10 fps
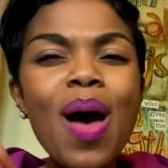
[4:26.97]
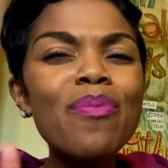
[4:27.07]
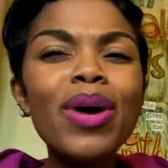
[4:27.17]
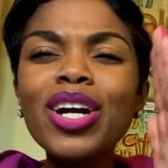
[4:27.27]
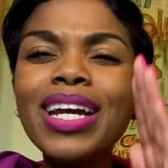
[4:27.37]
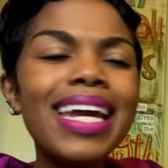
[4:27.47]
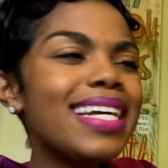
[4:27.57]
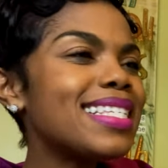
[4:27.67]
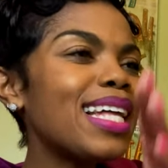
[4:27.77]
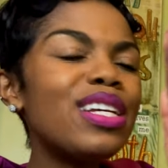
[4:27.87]
Burger King
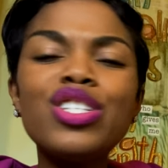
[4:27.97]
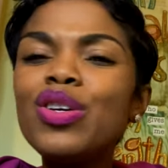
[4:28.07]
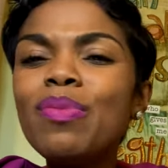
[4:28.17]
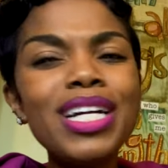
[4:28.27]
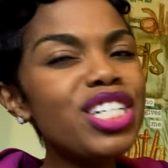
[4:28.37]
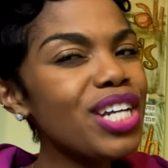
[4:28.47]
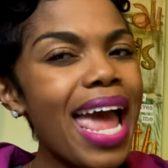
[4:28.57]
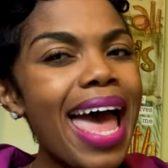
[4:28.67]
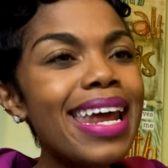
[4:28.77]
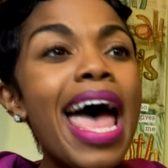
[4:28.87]
is selling too much
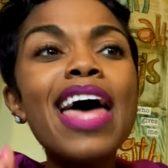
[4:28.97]
shit.